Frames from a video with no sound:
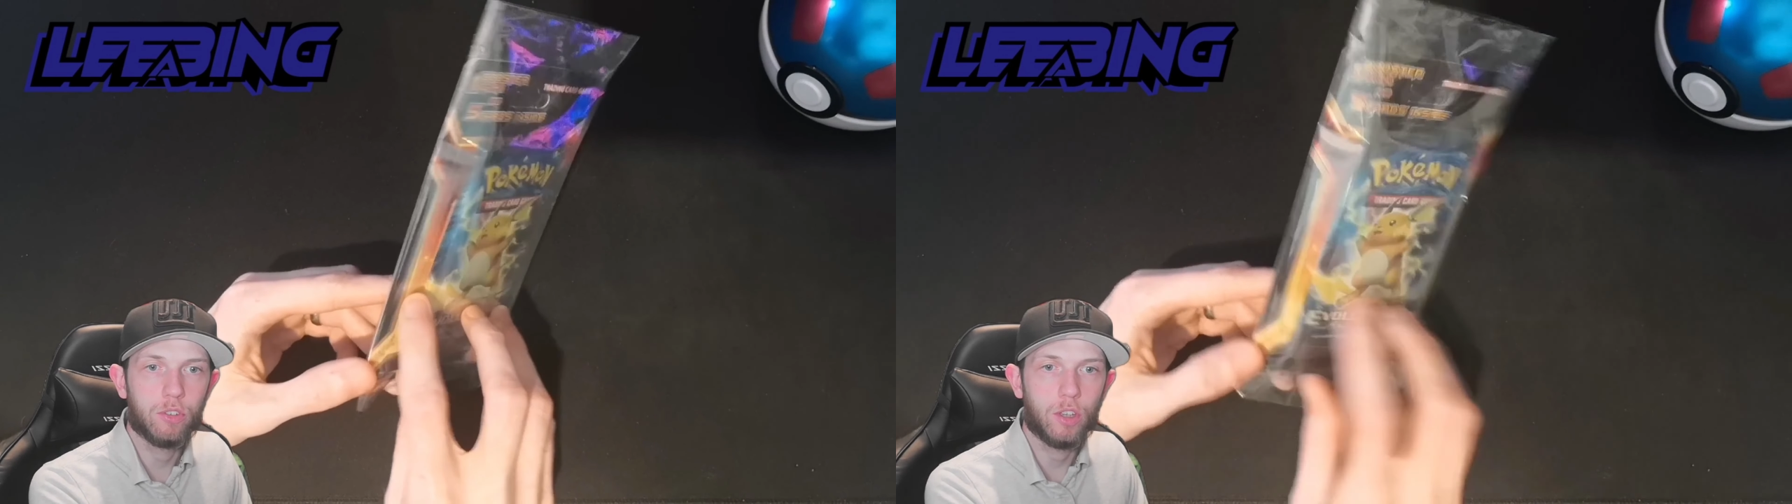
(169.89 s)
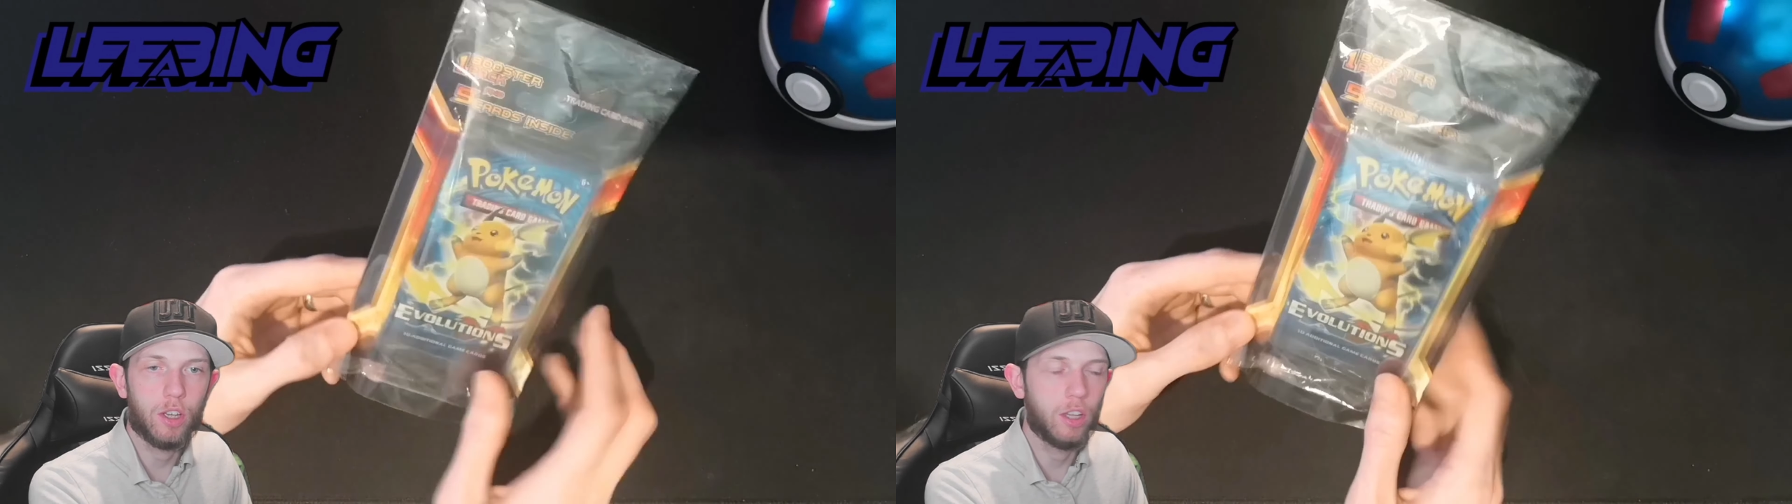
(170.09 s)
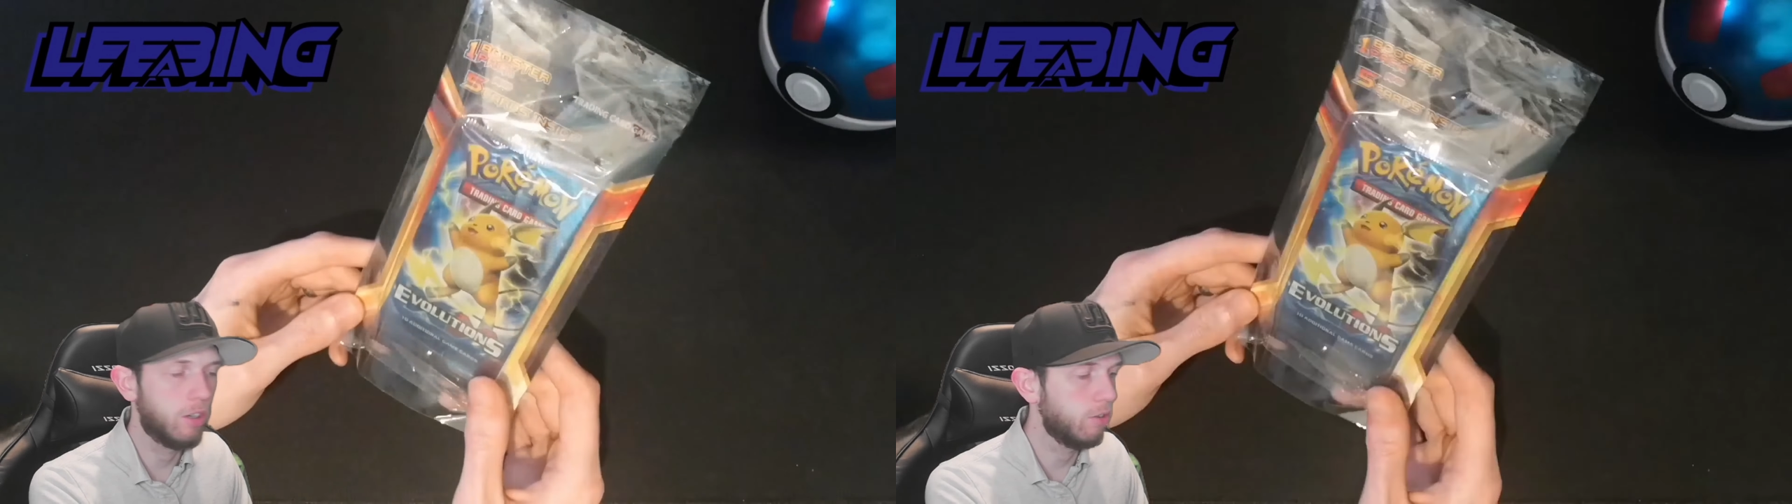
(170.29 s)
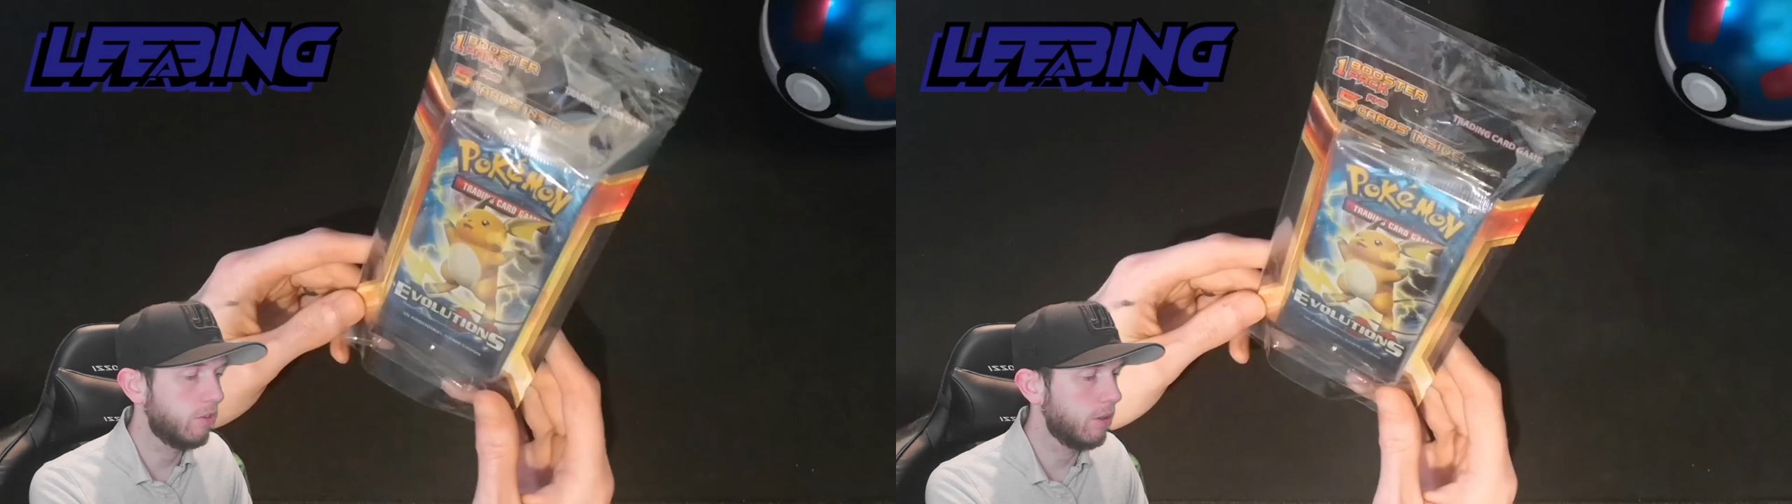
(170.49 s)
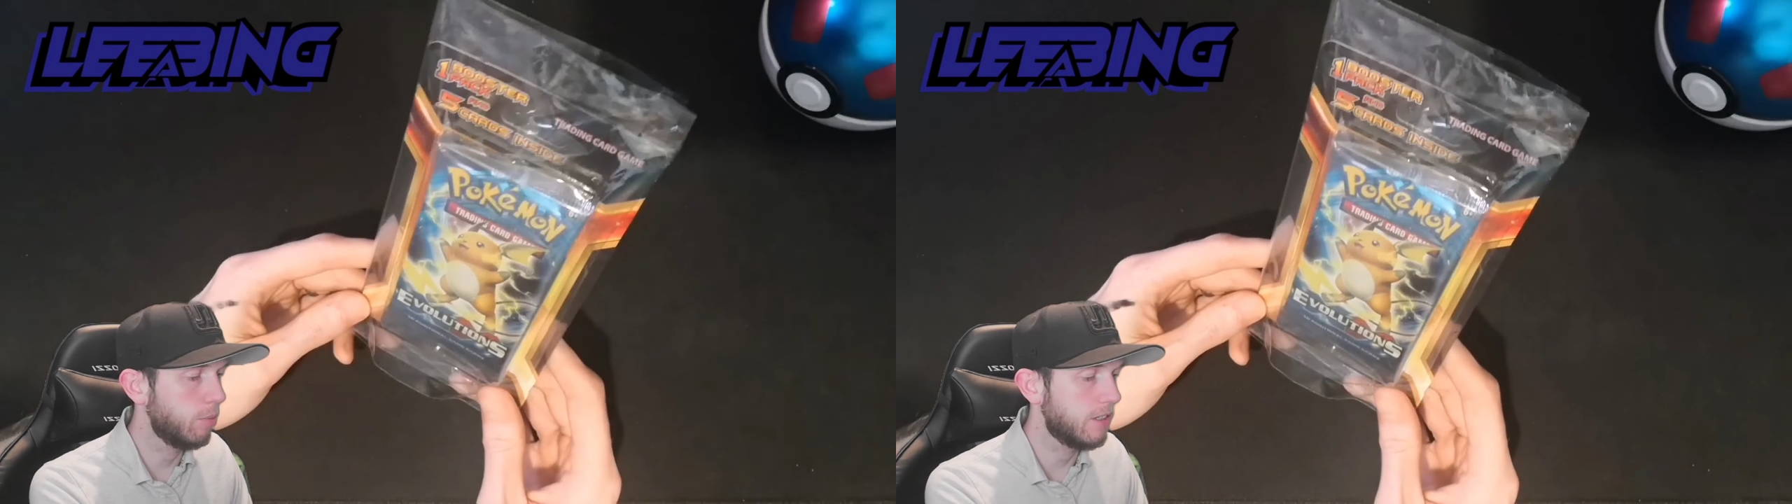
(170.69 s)

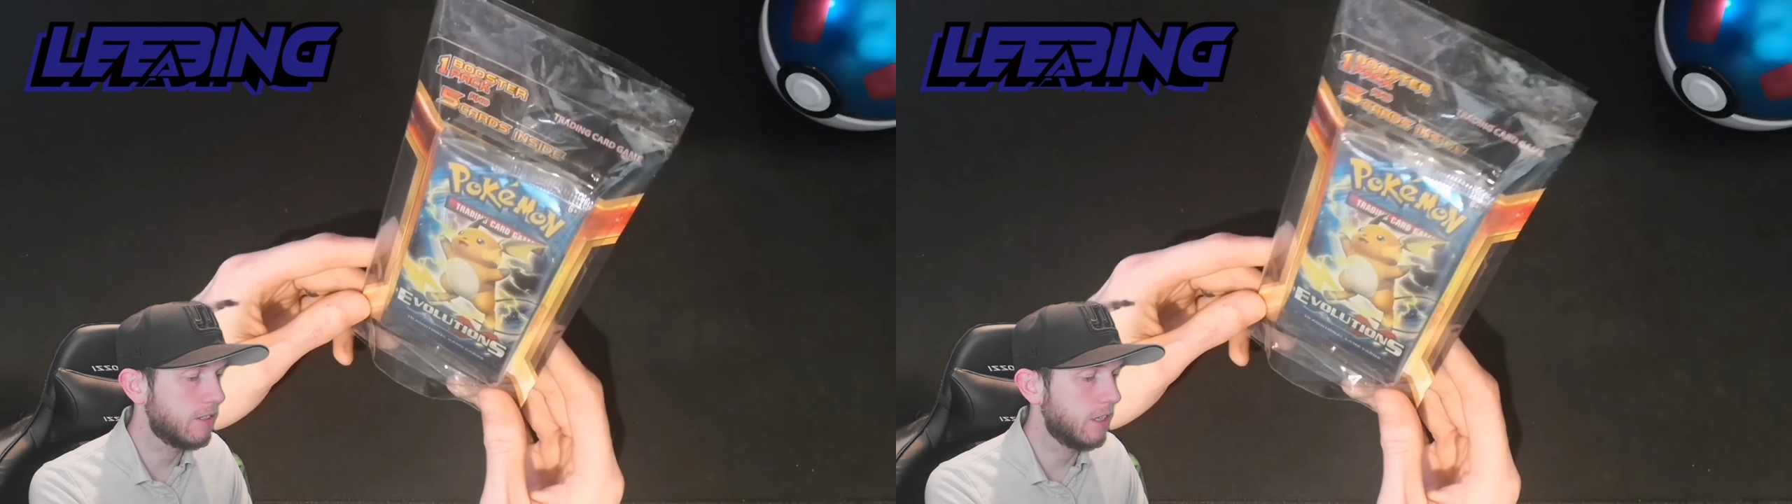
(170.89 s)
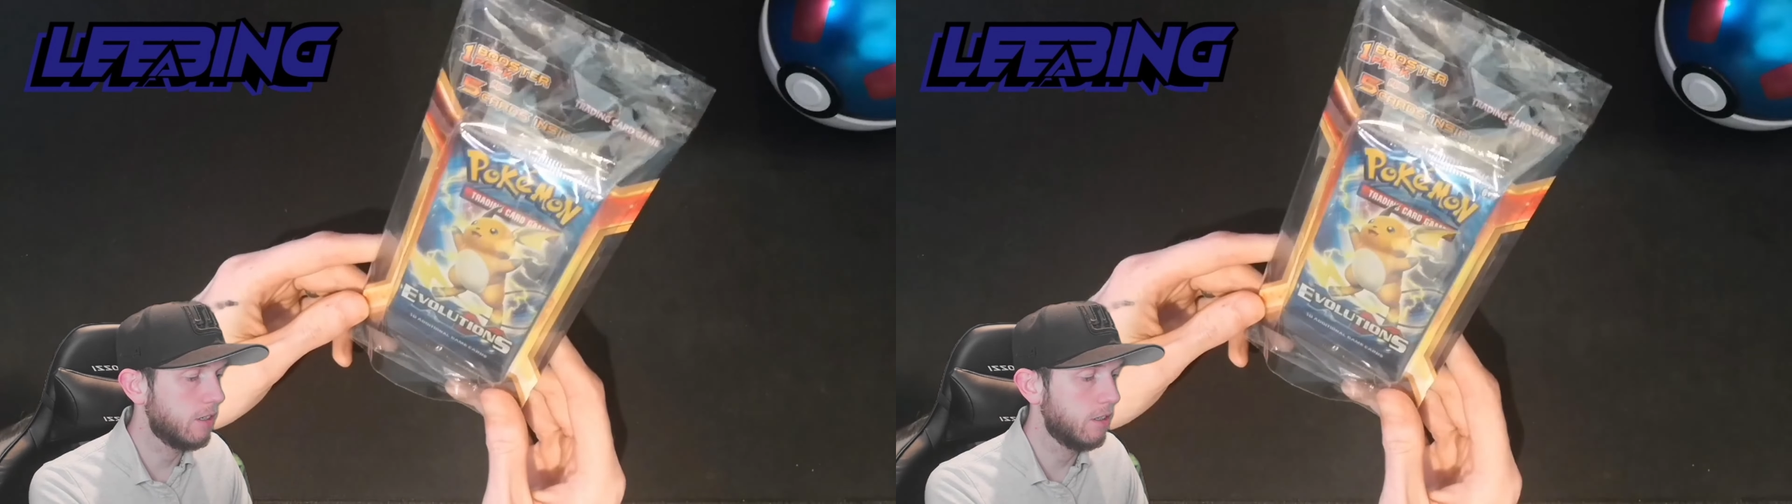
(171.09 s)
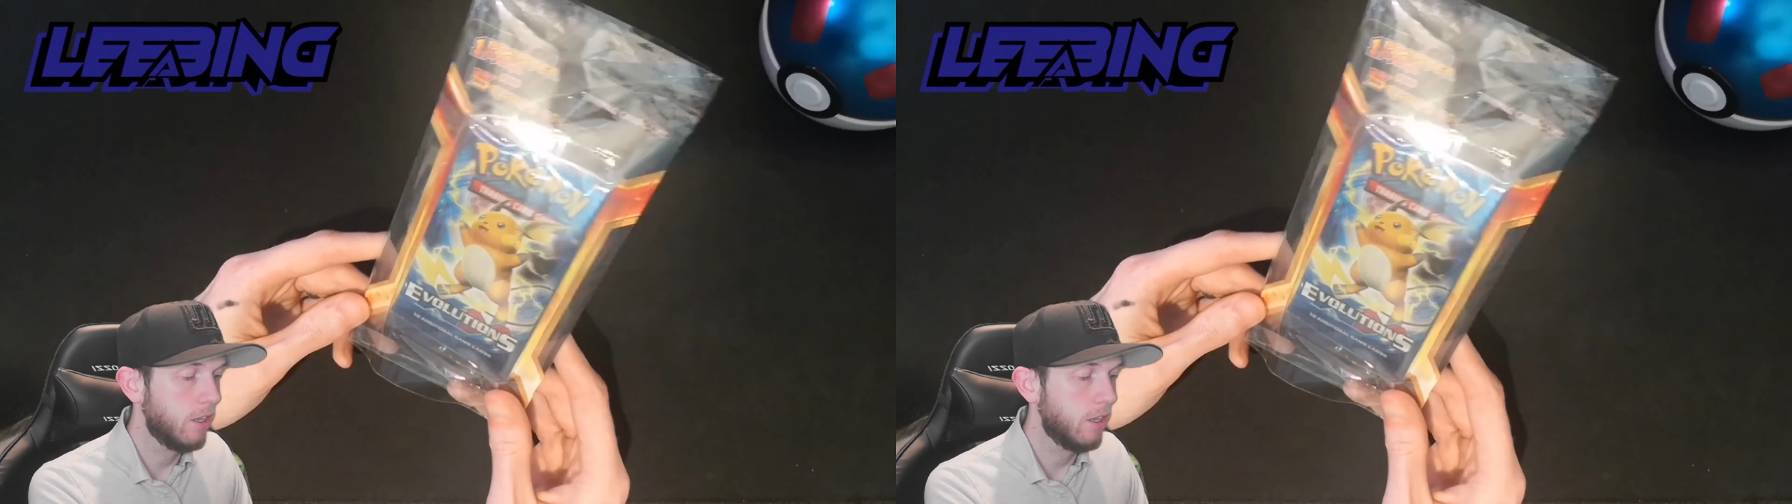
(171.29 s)
loosely placed in.